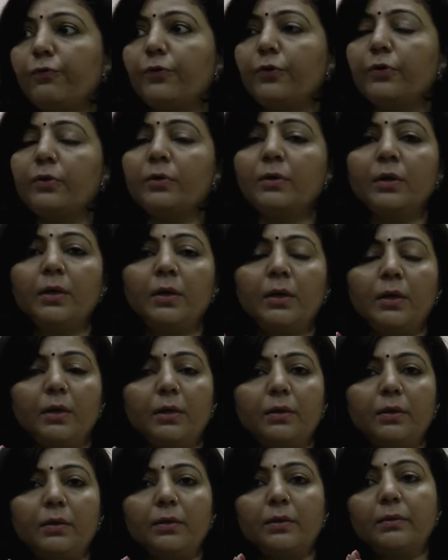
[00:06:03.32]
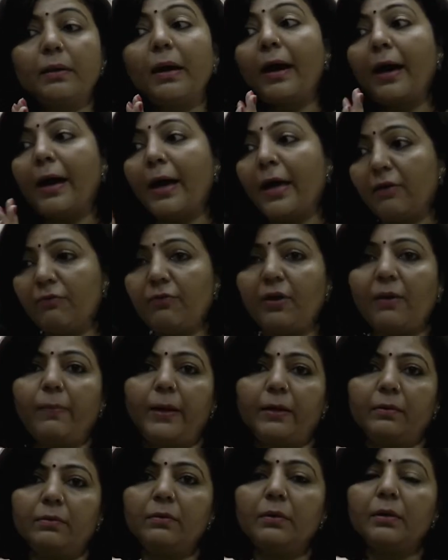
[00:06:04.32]
uh, uh, a higher
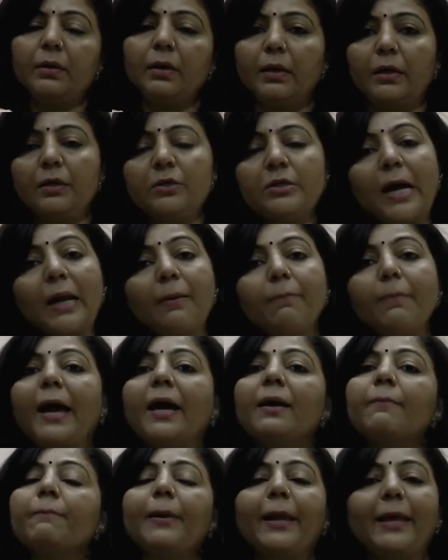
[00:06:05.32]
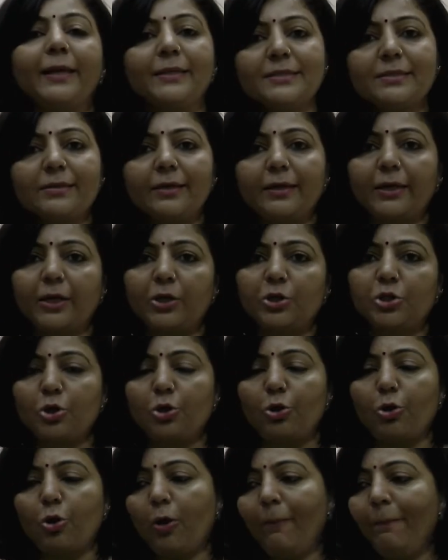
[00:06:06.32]
wavelength in that Planck's
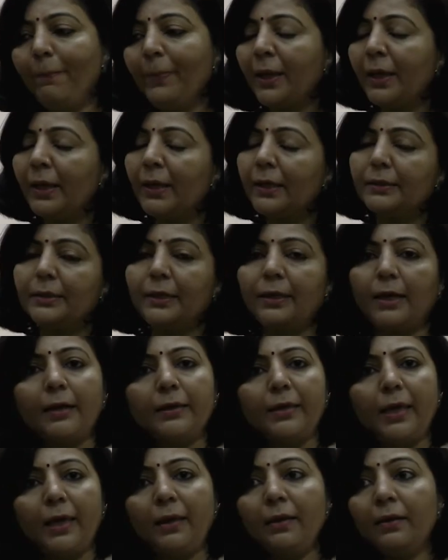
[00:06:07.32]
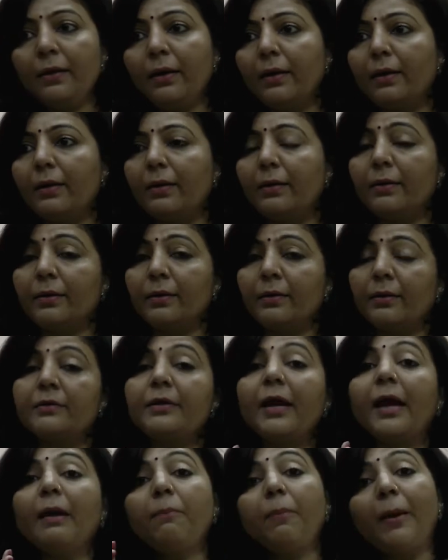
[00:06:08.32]
radiation law then again uh,
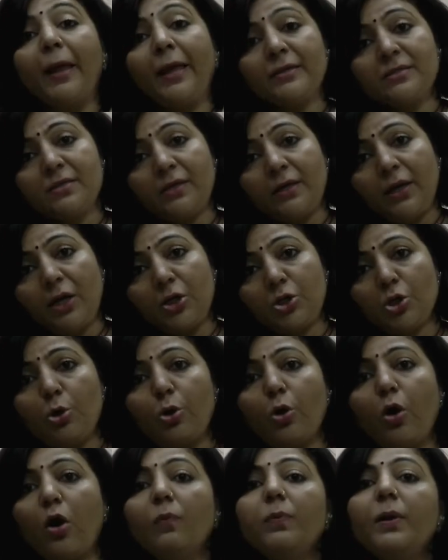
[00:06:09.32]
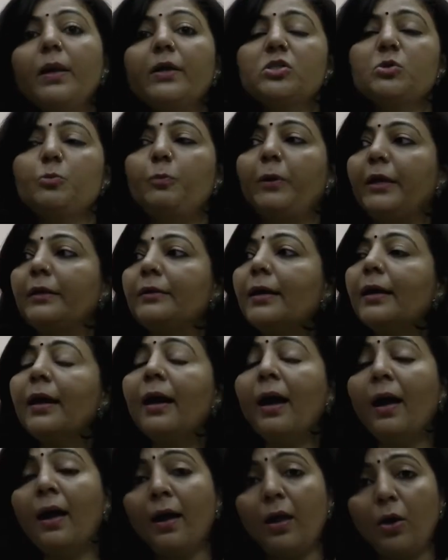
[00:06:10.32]
that Planck's radiation law will explain the
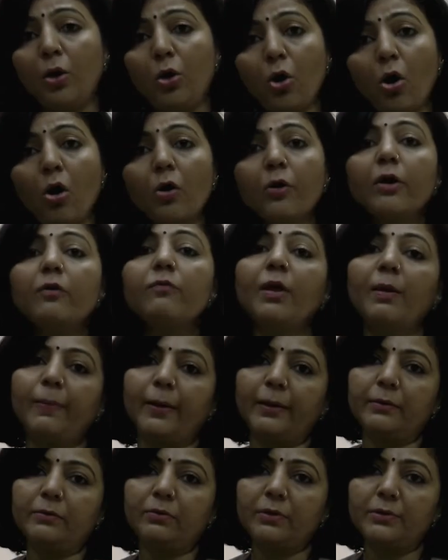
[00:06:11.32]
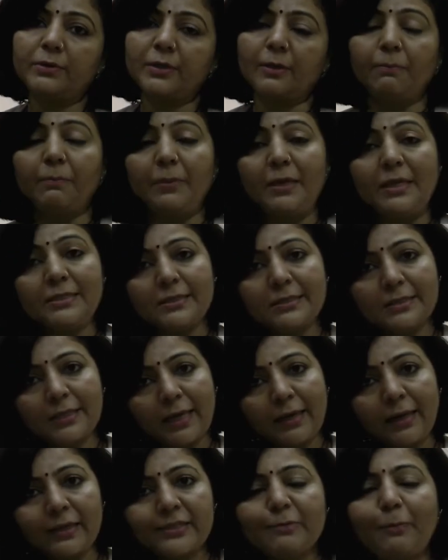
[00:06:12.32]
longer wavelength reason means it
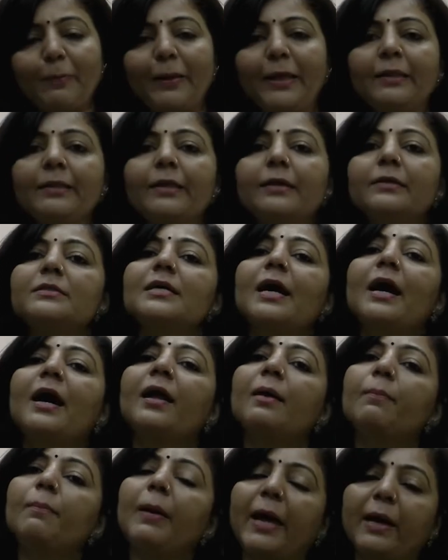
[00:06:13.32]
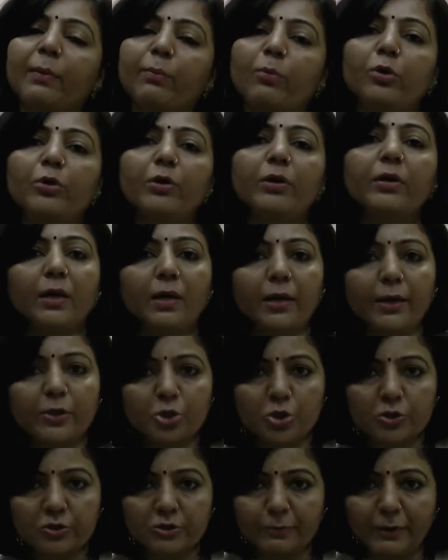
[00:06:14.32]
can explain the entire black body
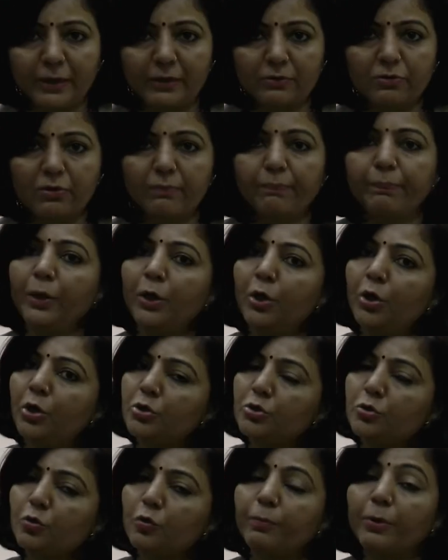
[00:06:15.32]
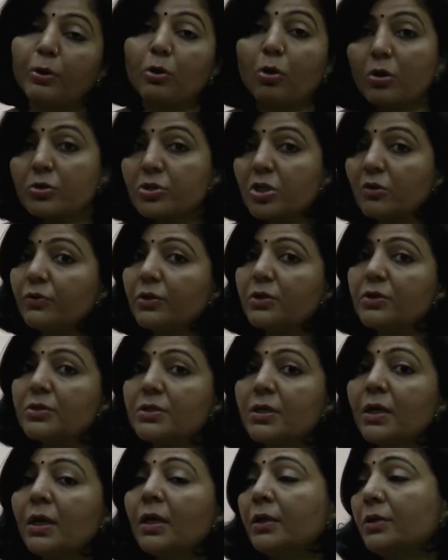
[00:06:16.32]
radiation spectrum. So because of
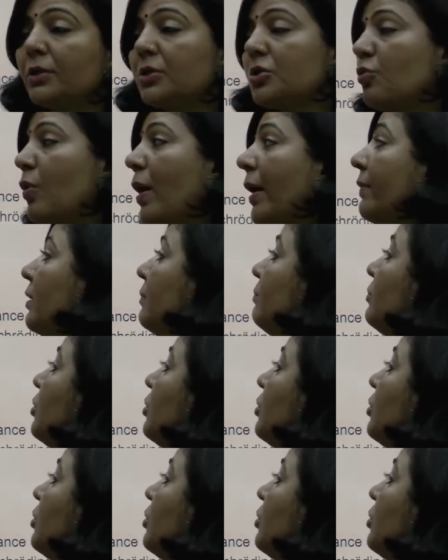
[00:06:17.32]
this, this quantum